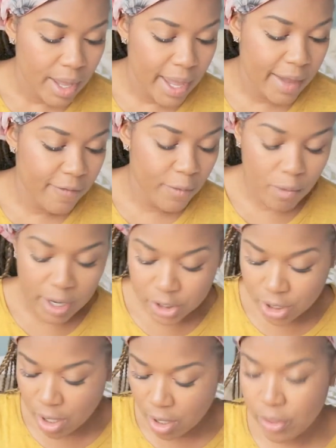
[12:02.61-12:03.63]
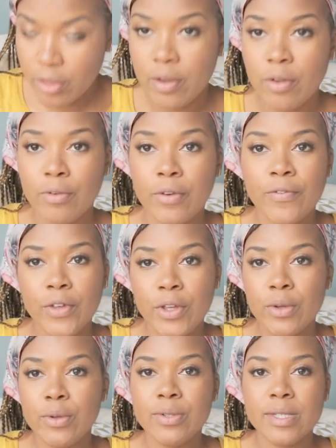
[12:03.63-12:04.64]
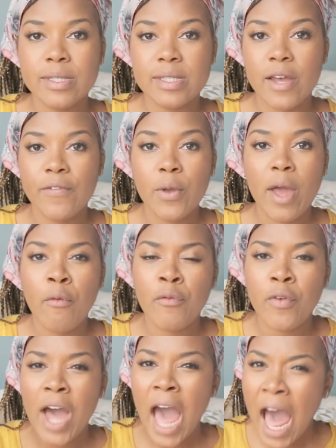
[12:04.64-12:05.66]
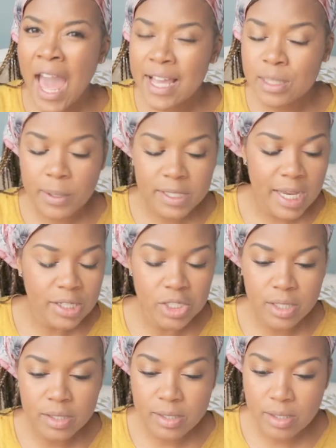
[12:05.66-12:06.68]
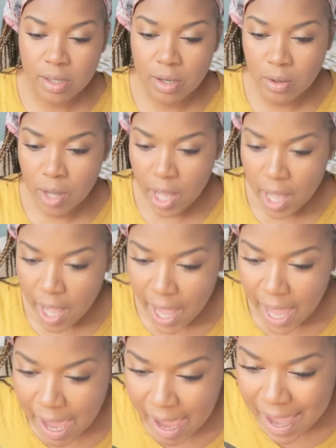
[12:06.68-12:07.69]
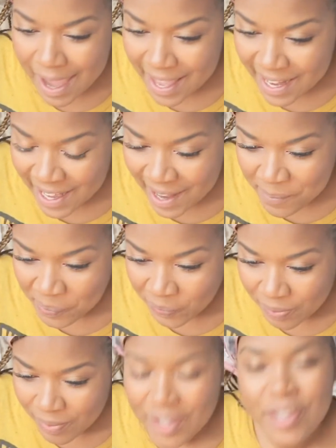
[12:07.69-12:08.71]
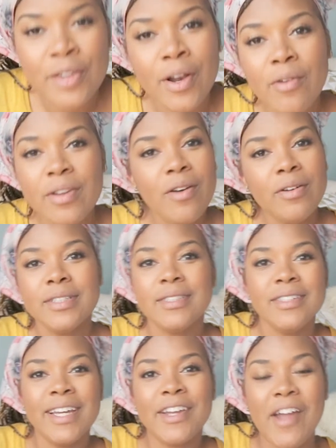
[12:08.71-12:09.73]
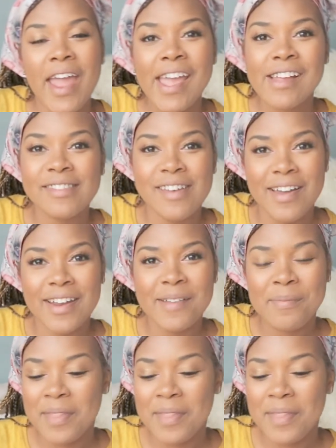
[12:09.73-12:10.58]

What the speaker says: And from watching all the reviews and stuff, you have high expectations, you know, and you don't know until you get your hands on it.